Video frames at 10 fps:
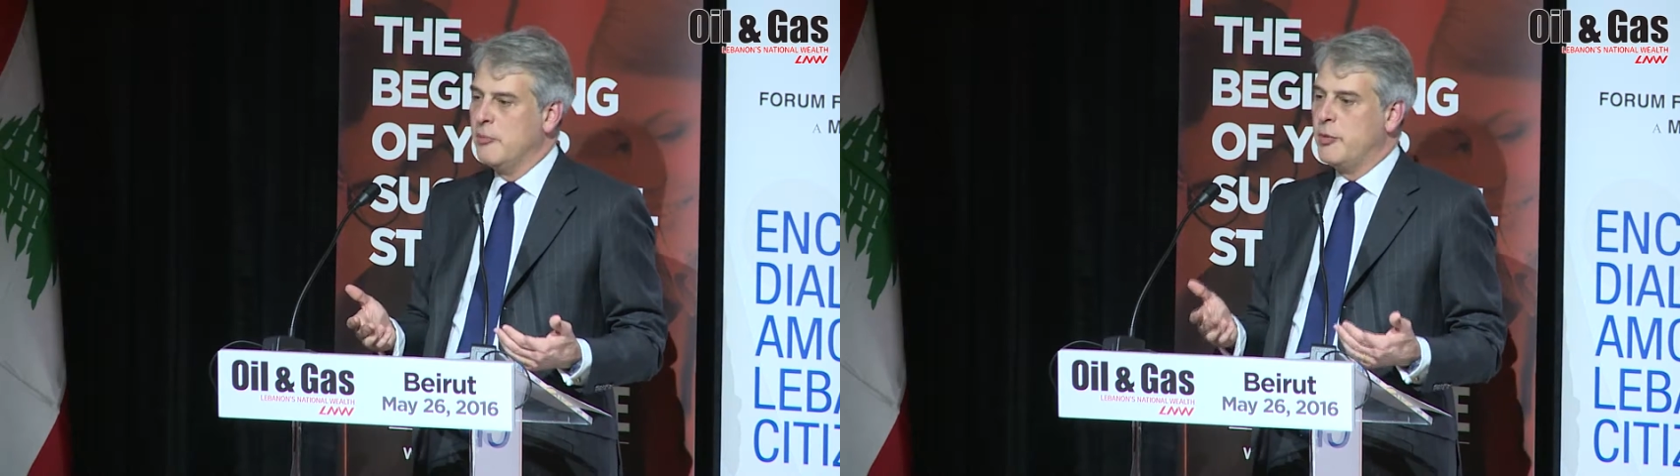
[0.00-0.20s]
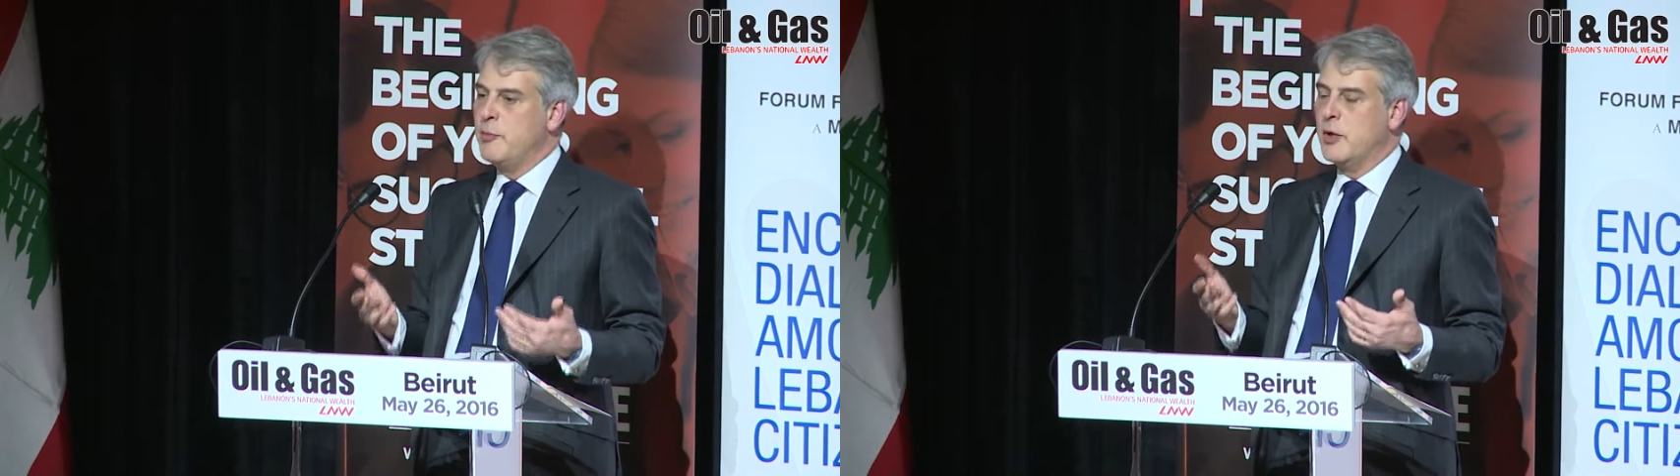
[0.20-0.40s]

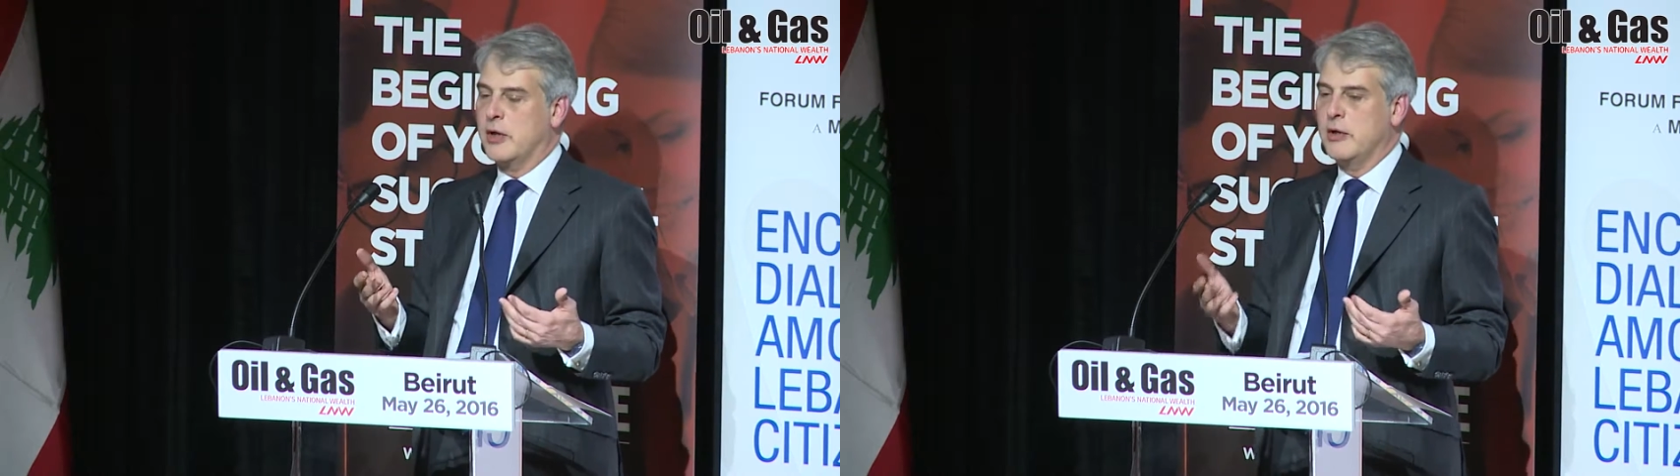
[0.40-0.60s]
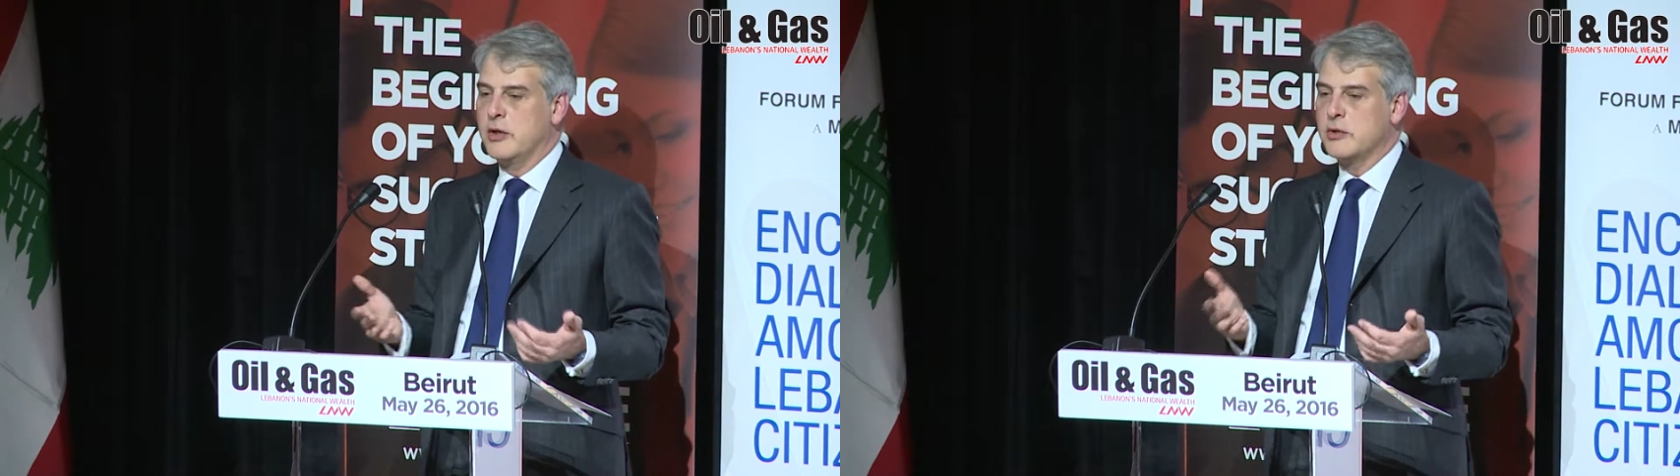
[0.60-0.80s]
People are
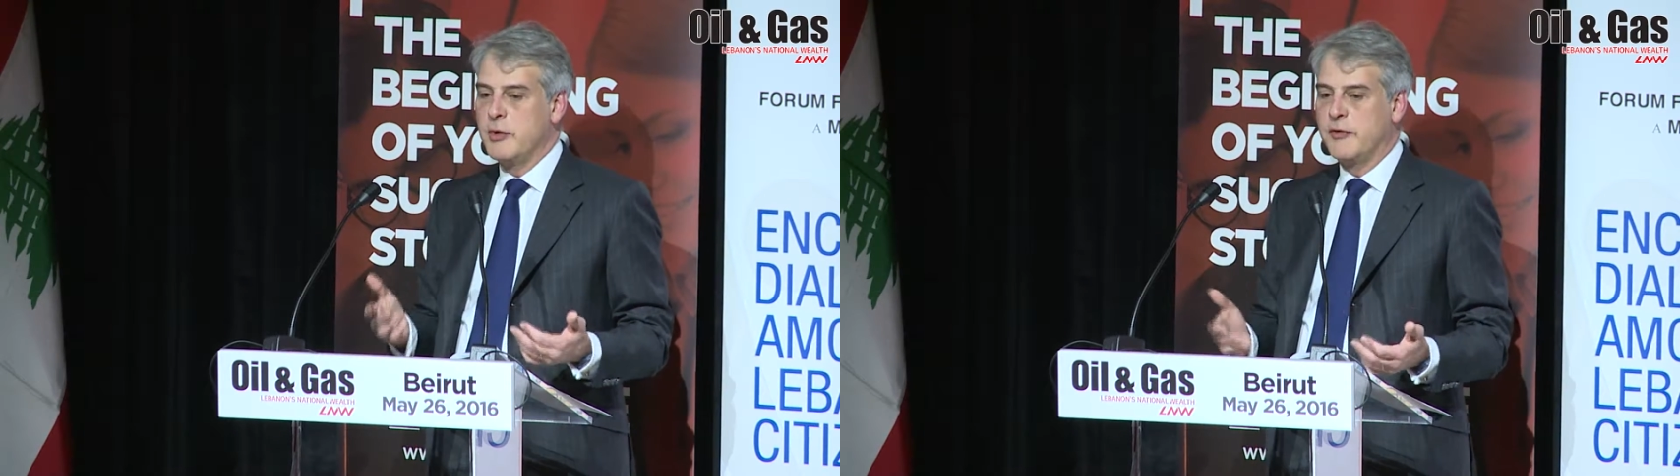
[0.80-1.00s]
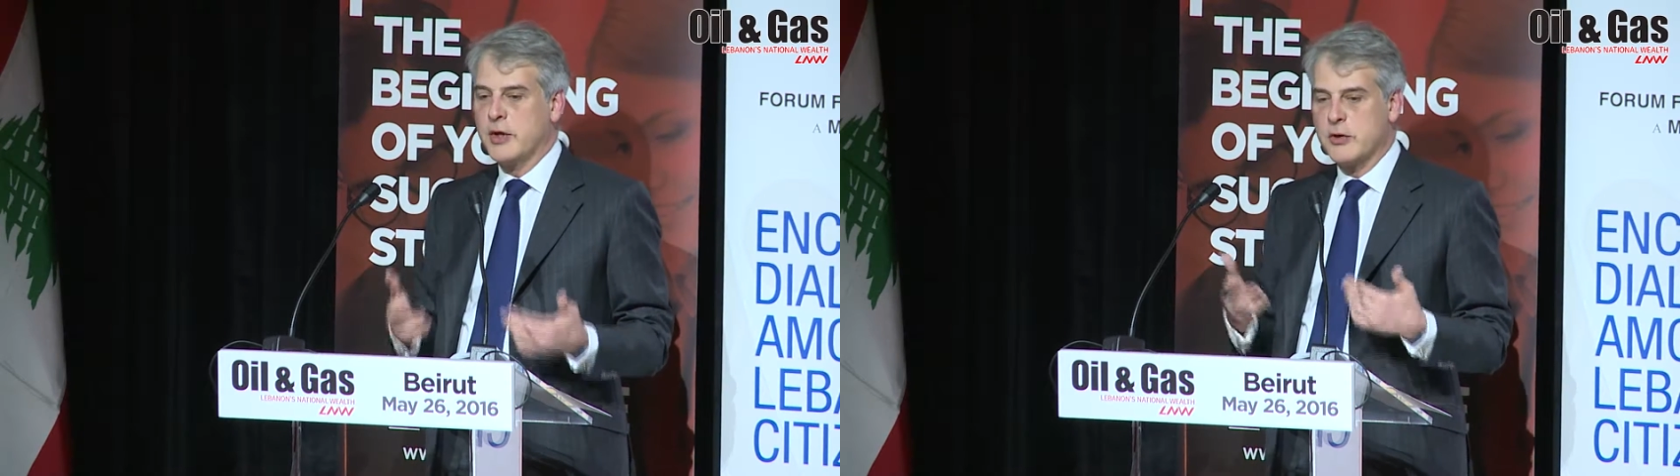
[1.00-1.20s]
going to
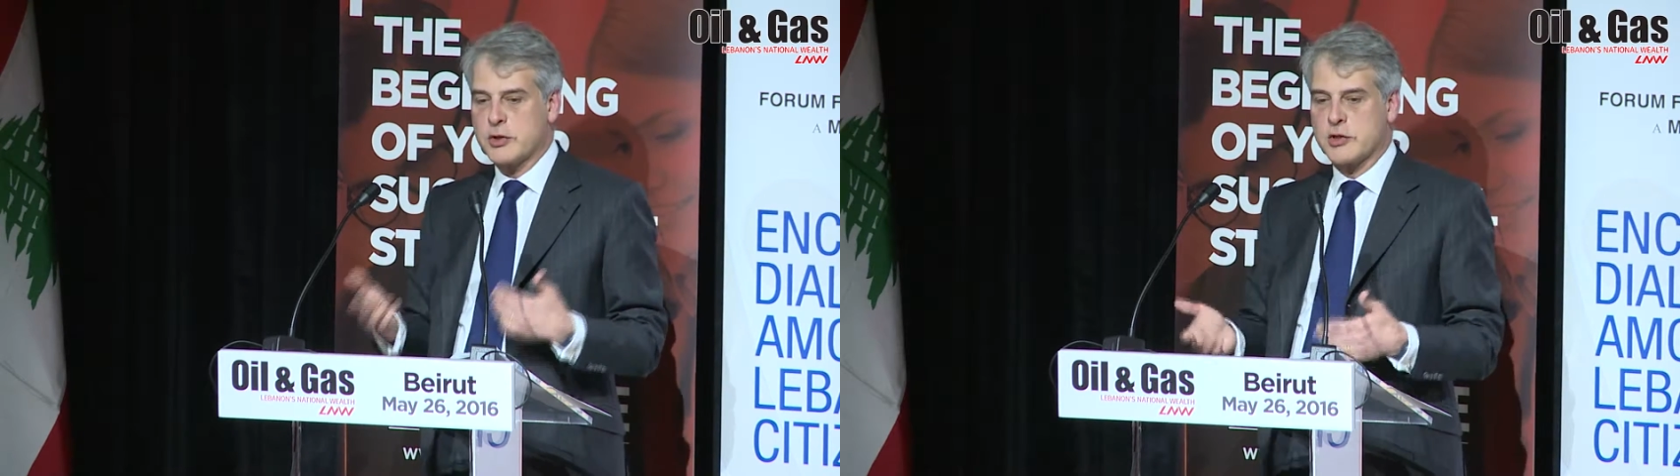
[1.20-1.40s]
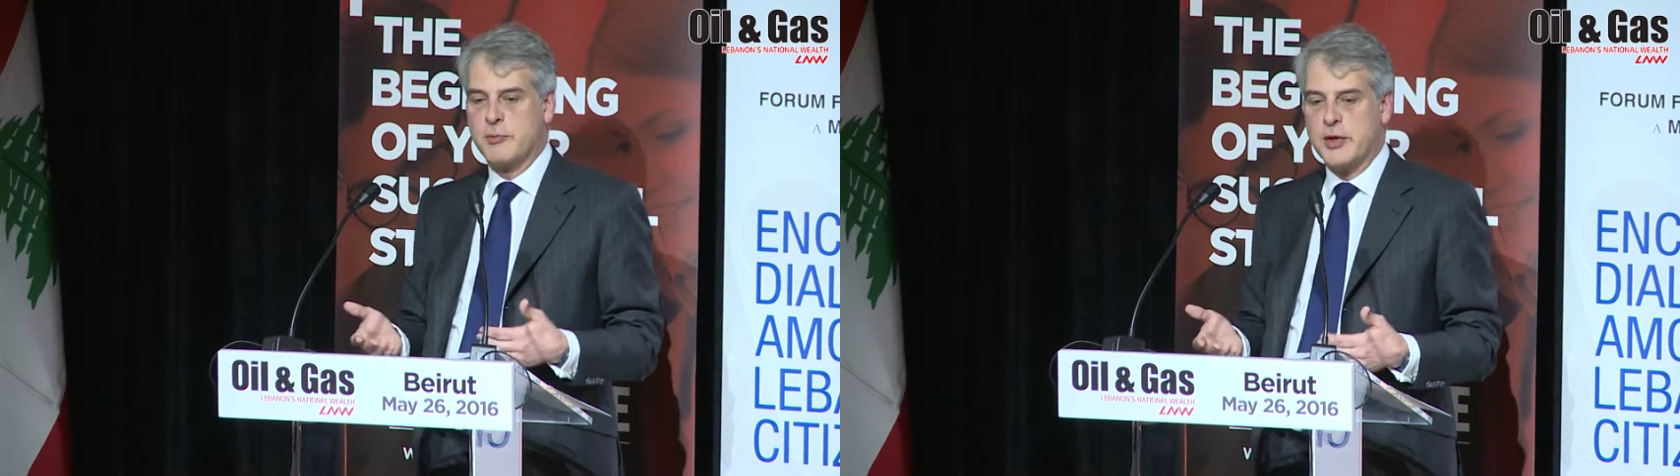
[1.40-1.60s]
be very
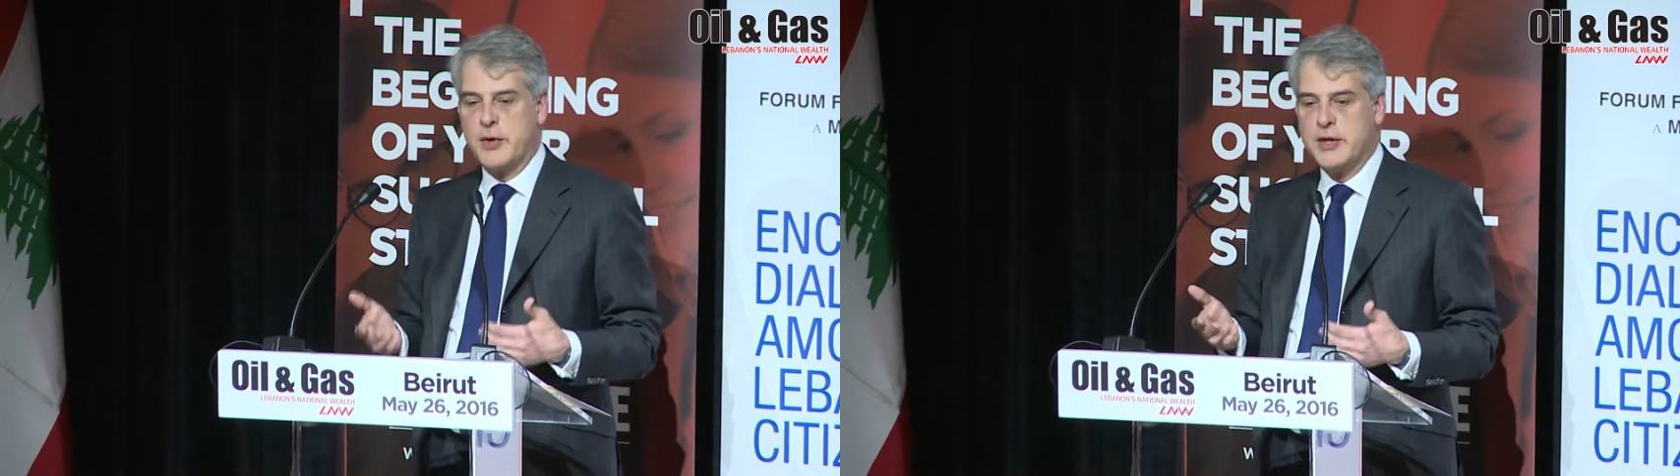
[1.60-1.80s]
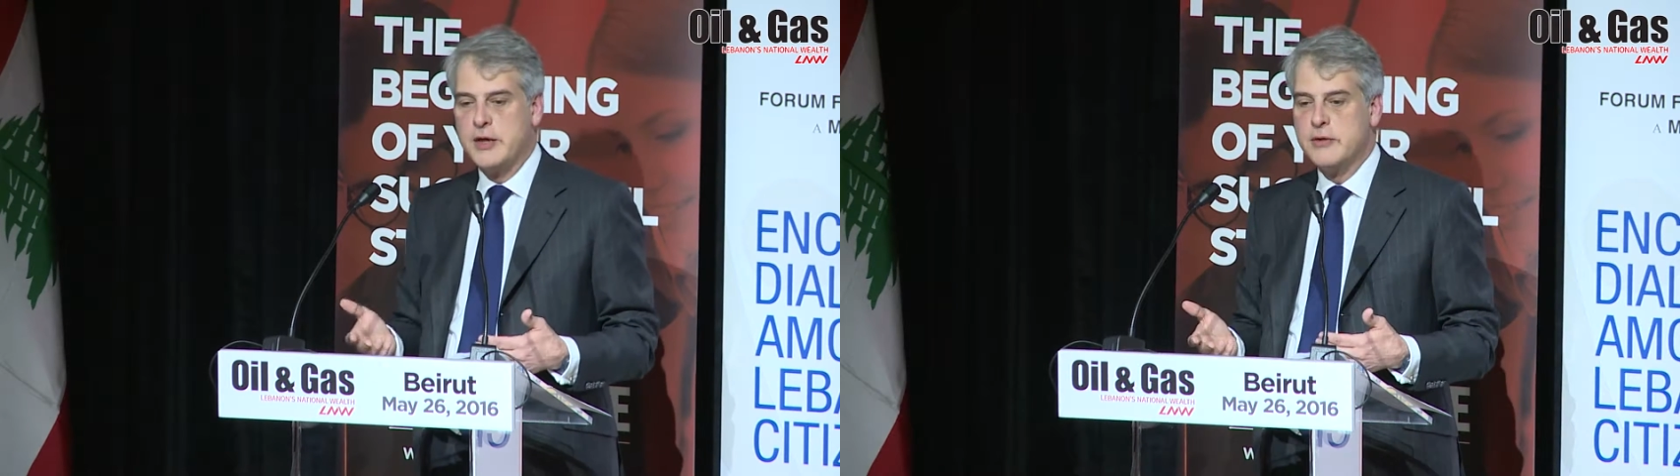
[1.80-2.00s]
cautious about
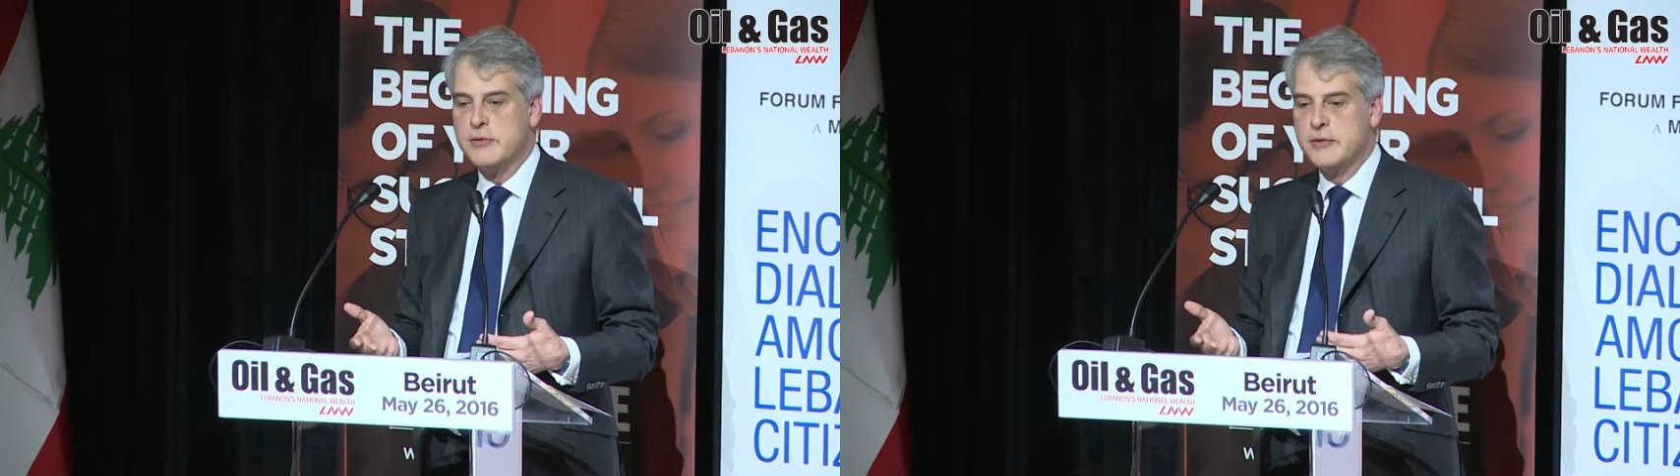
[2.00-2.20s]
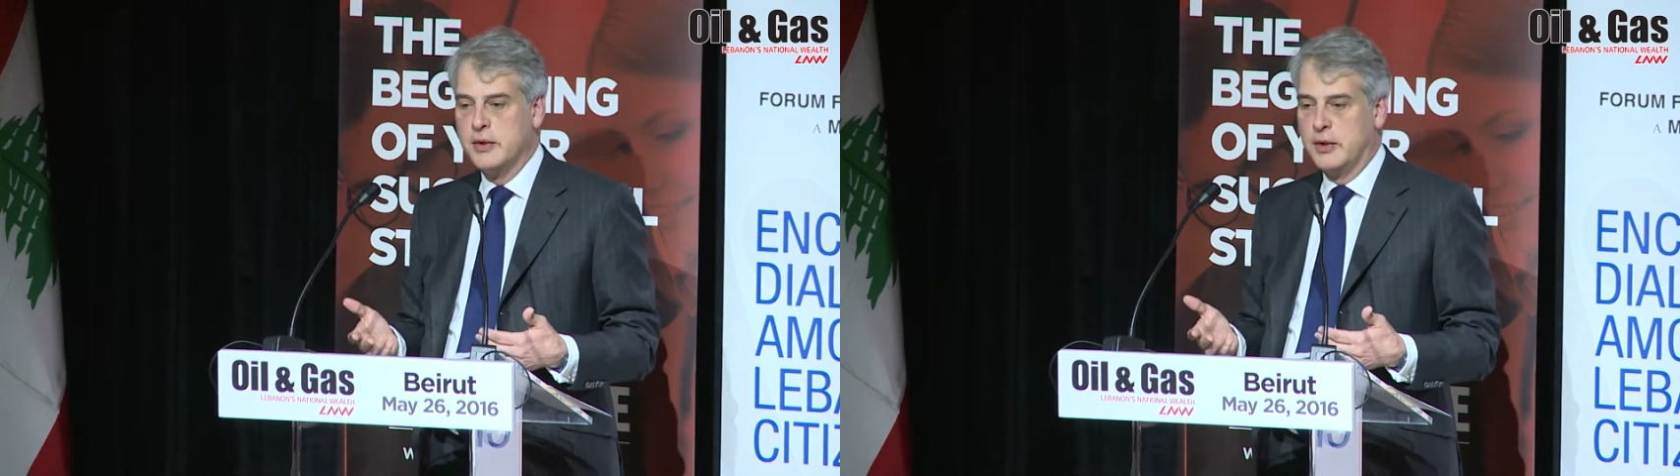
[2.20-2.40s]
what they do,